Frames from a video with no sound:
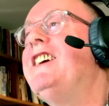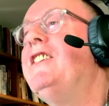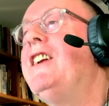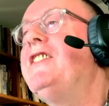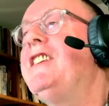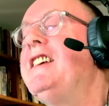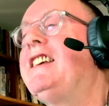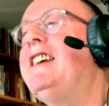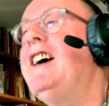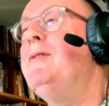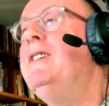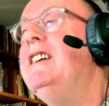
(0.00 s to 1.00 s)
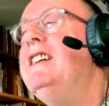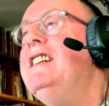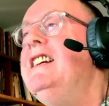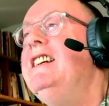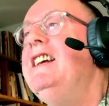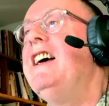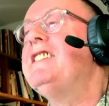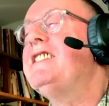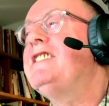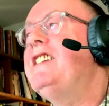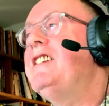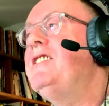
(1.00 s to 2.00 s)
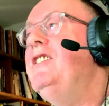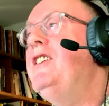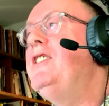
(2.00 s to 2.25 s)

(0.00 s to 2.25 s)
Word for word: I think as I said, you know,